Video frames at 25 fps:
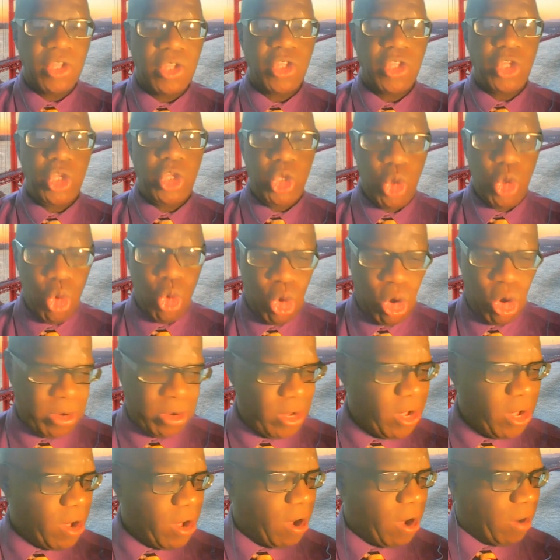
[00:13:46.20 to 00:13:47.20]
cure.
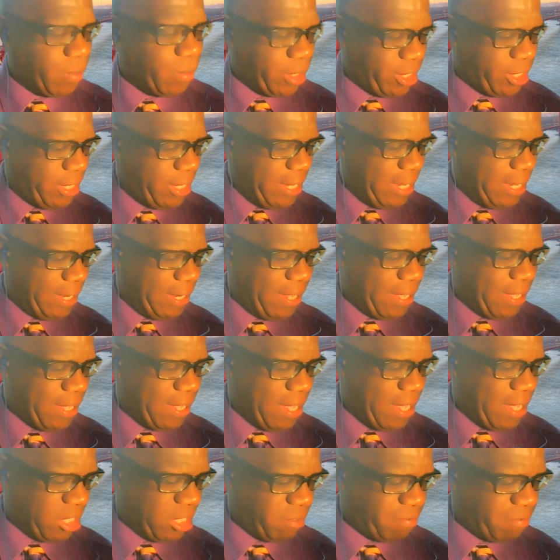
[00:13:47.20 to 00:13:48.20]
Or healing
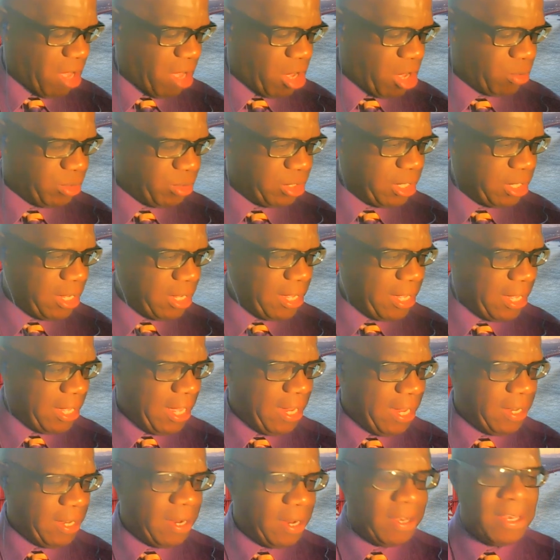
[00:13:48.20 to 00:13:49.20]
is found
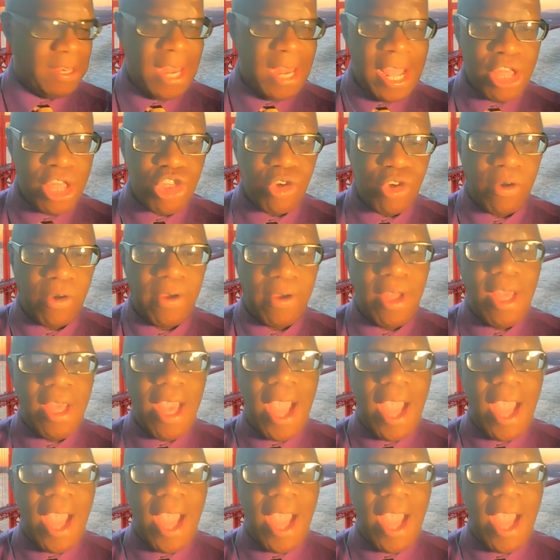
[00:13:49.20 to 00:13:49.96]
in nature.